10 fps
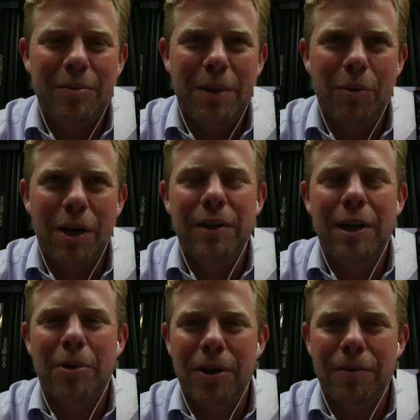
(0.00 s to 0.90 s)
my wife and
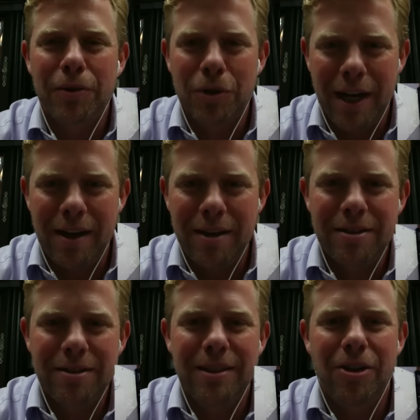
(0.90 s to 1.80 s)
I bought our first
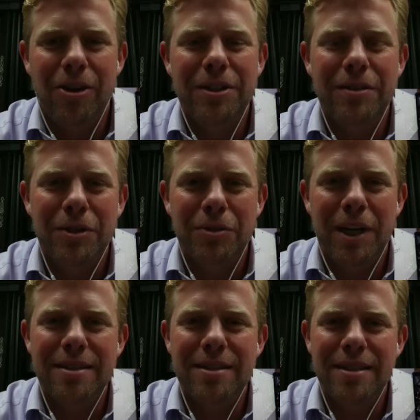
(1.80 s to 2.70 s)
house in August of
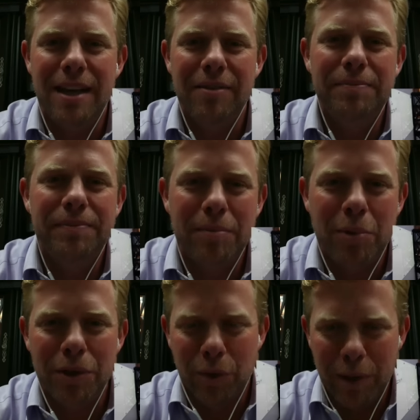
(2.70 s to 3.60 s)
2007. We
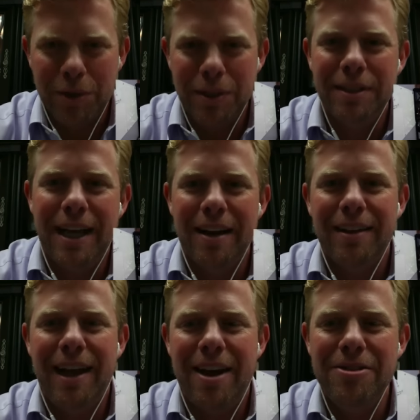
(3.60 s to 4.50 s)
put 20%
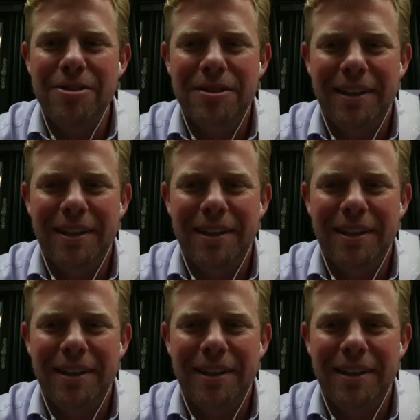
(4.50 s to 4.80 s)
down the house